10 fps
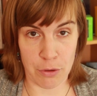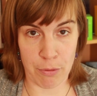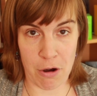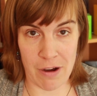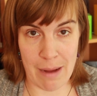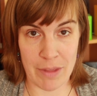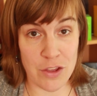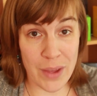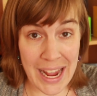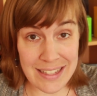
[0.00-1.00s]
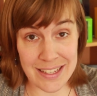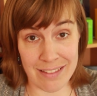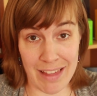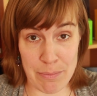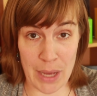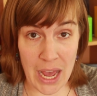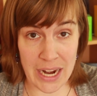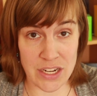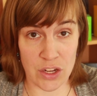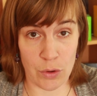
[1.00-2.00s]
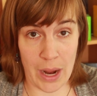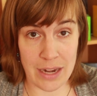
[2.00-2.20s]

your program that you can't see the light behind you,